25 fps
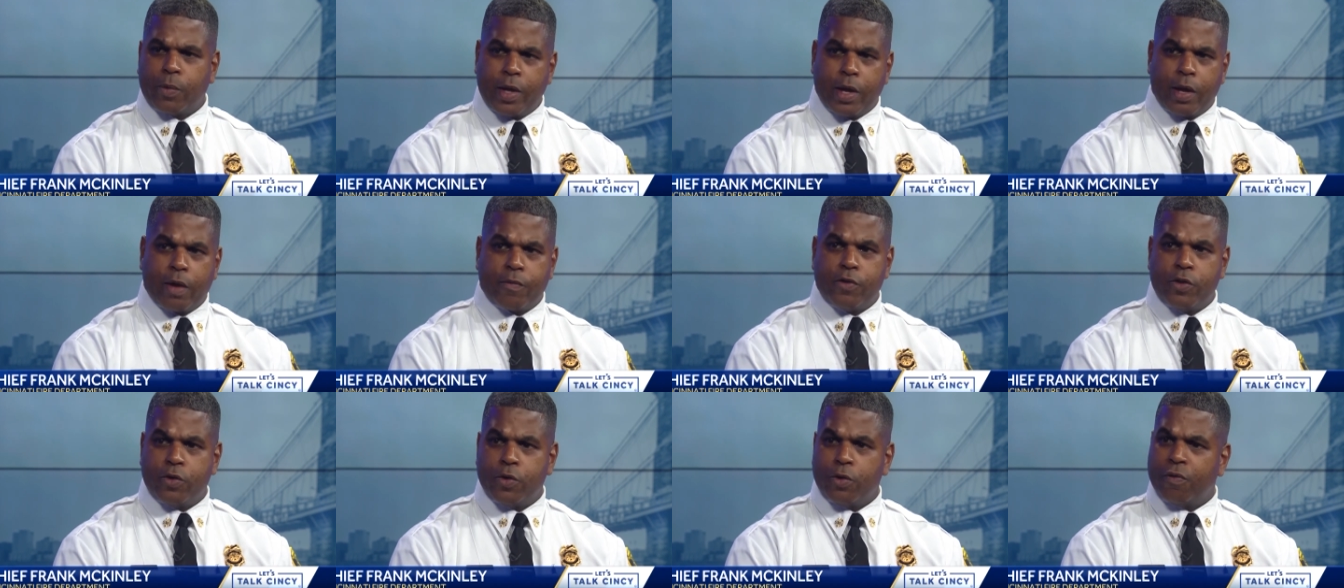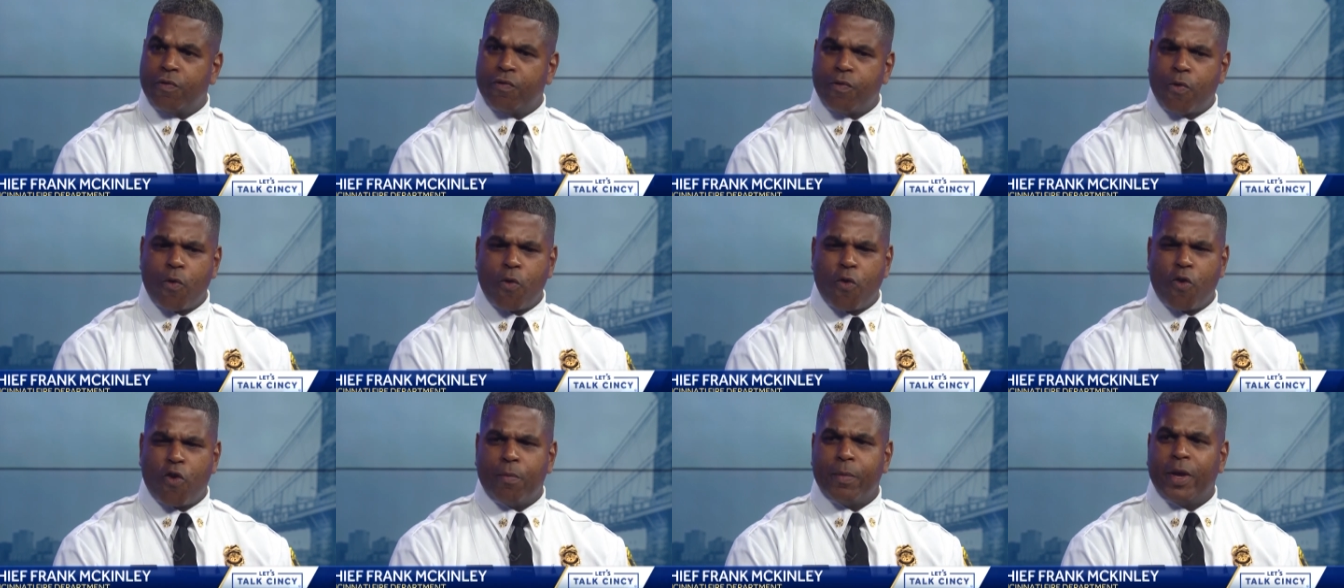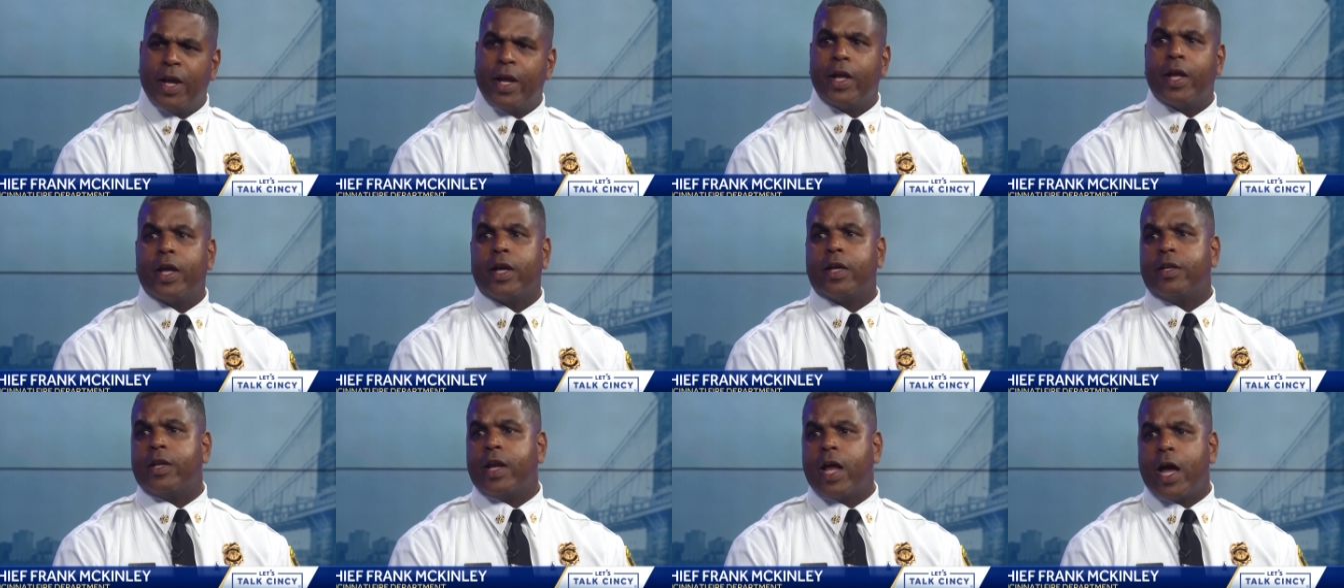We have uniform
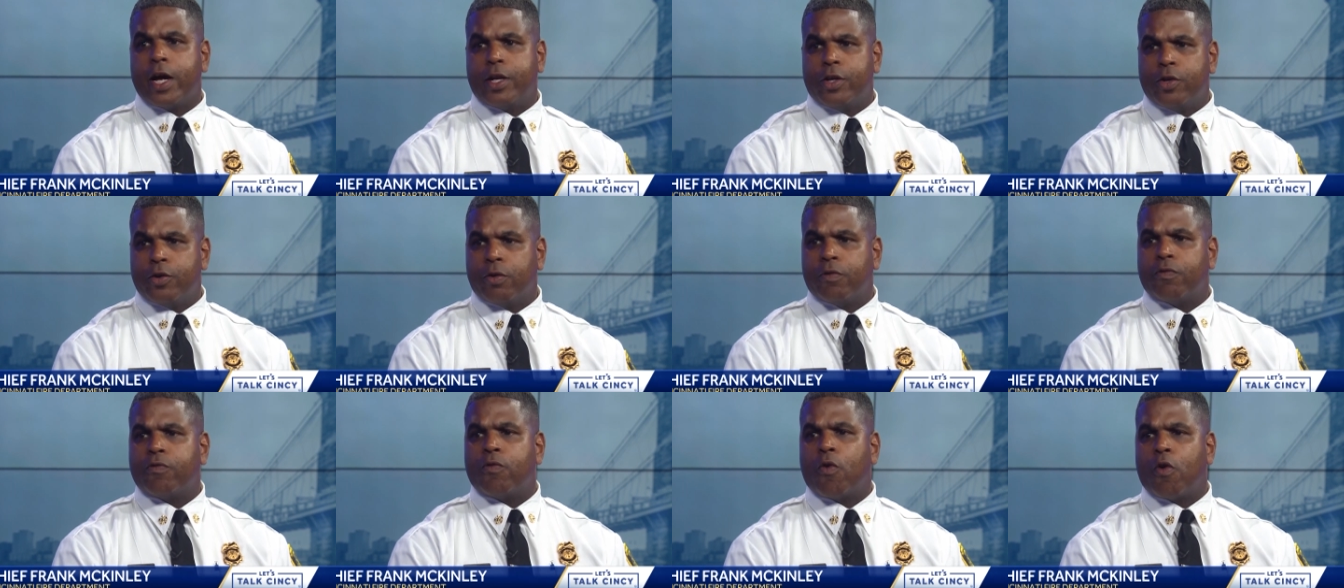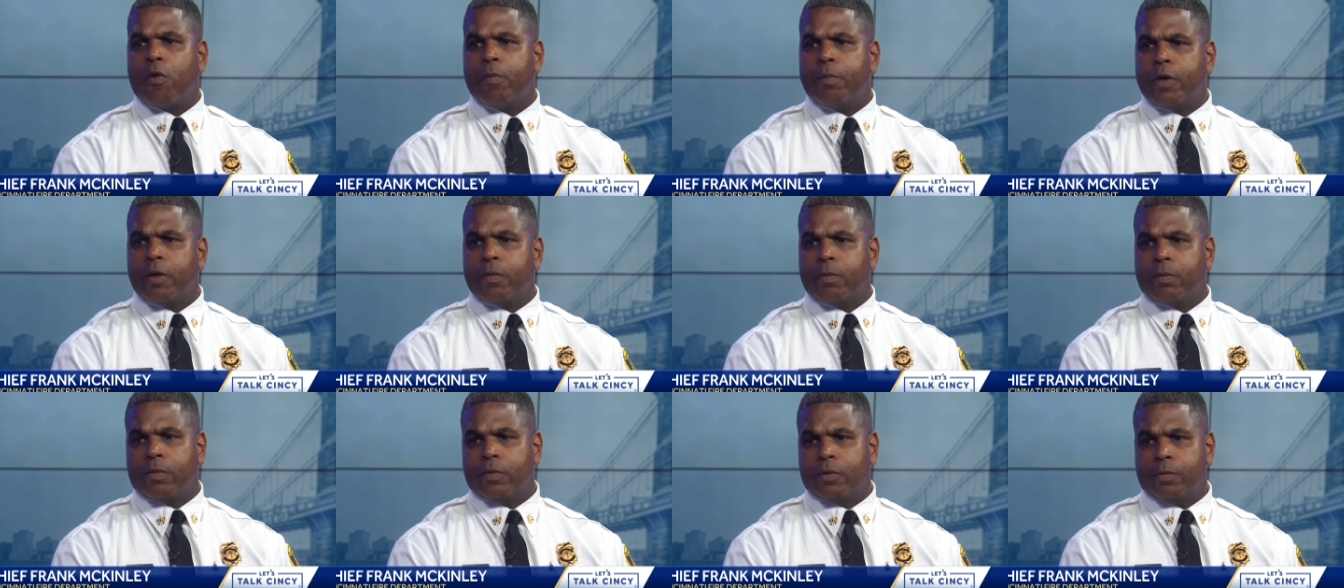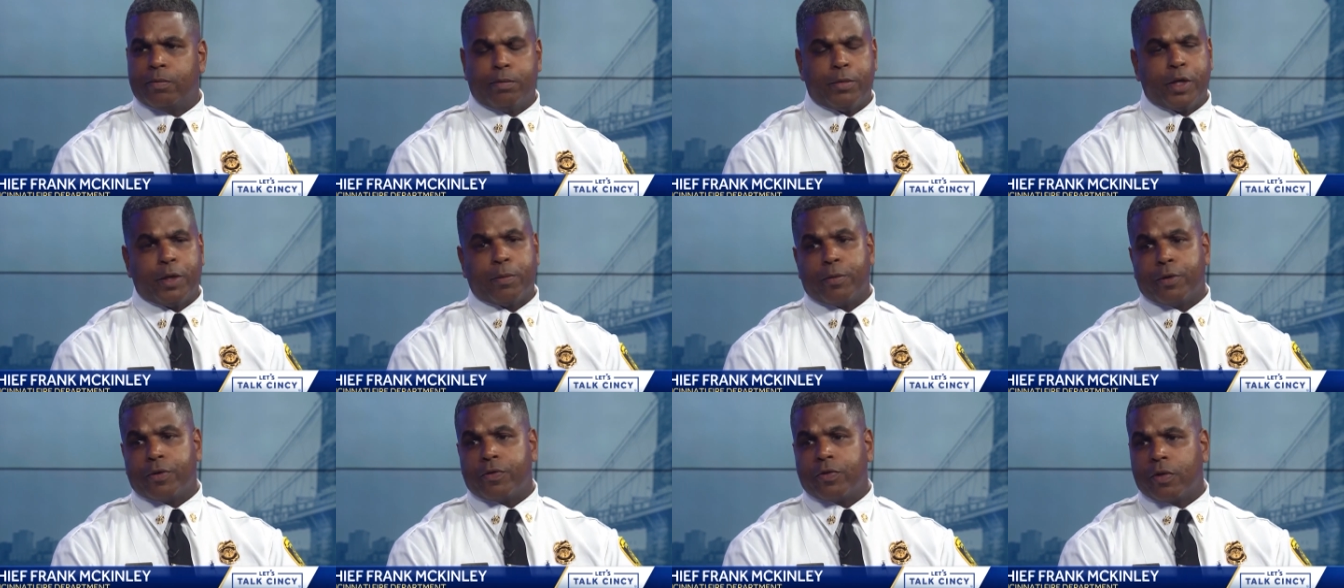and non-uniform mem
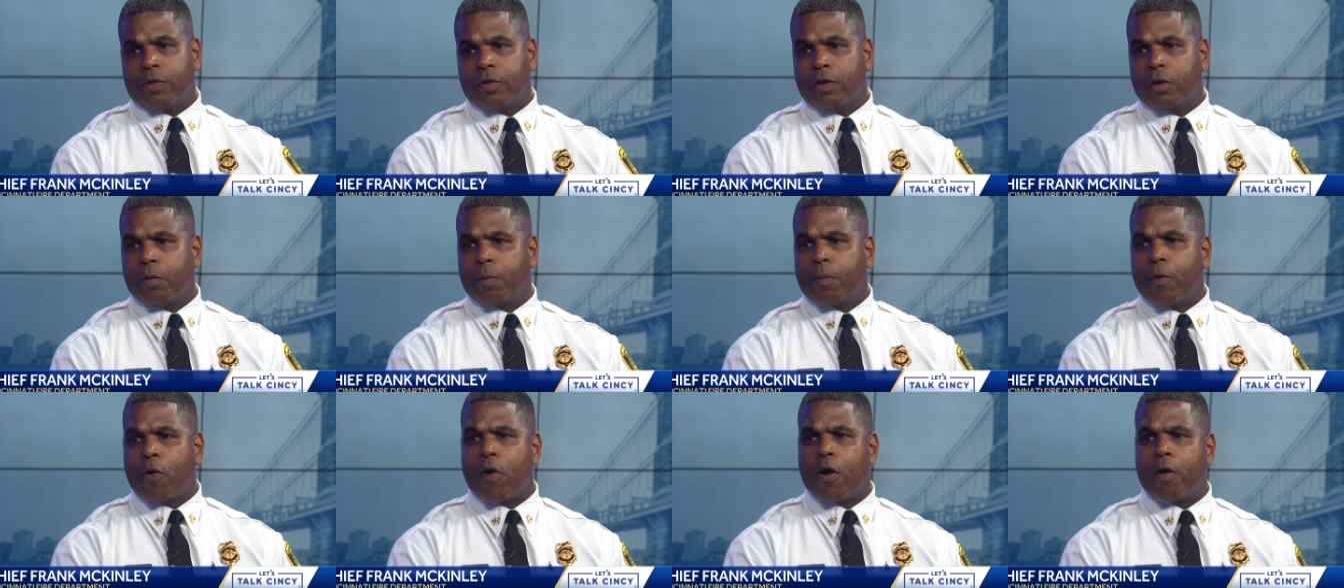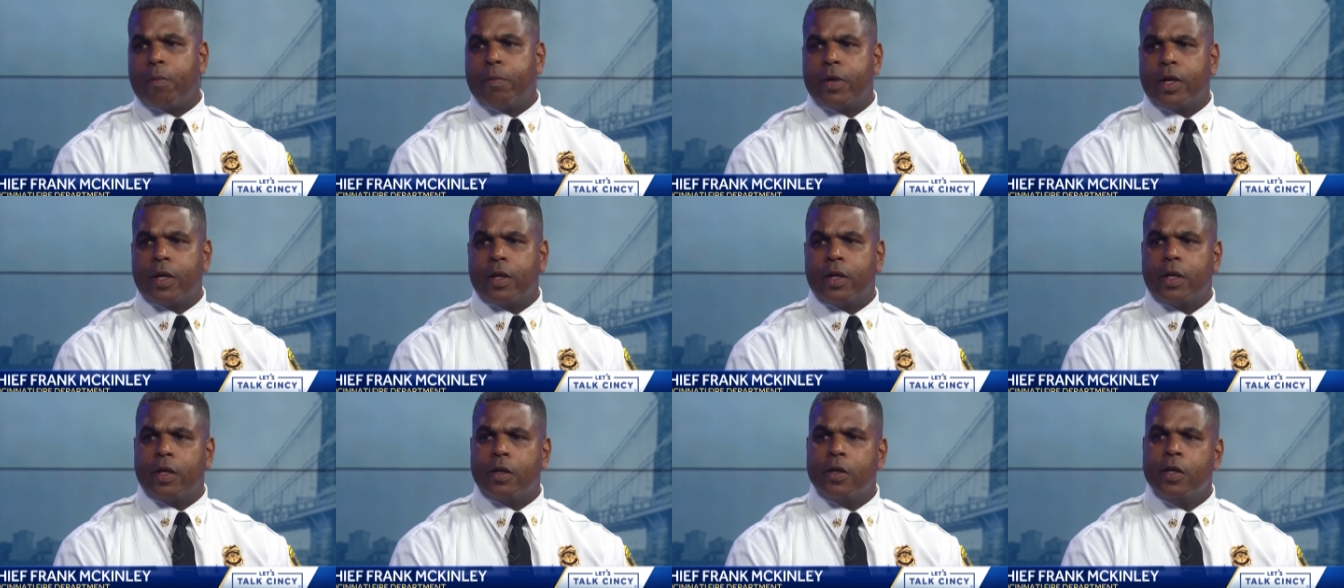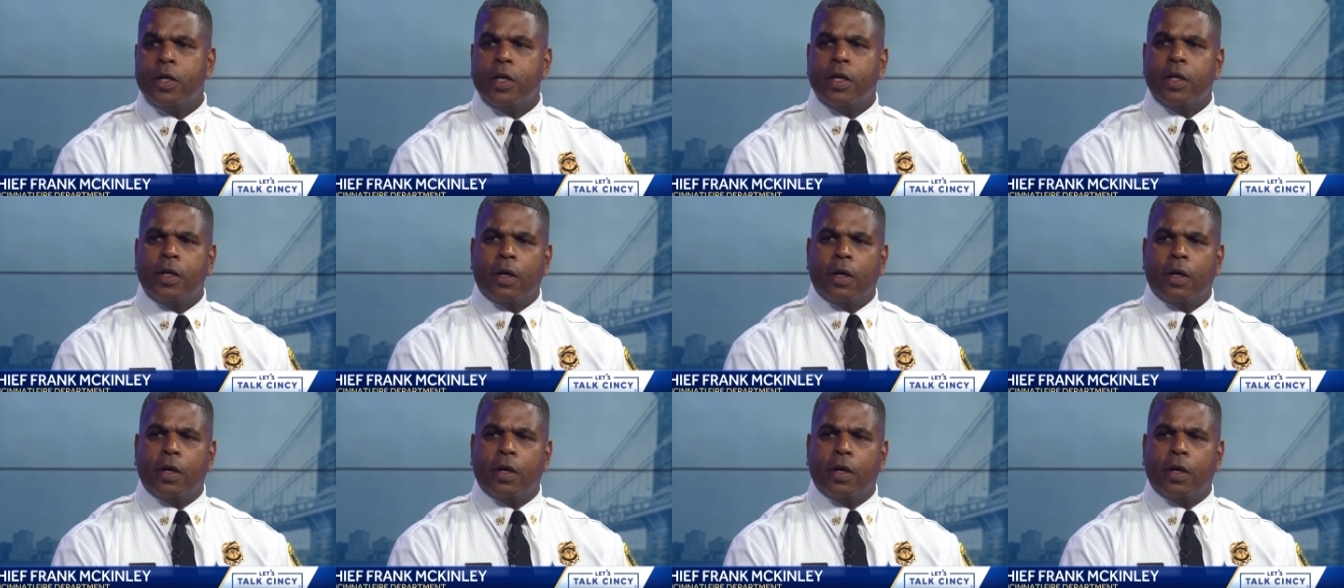members of the department, and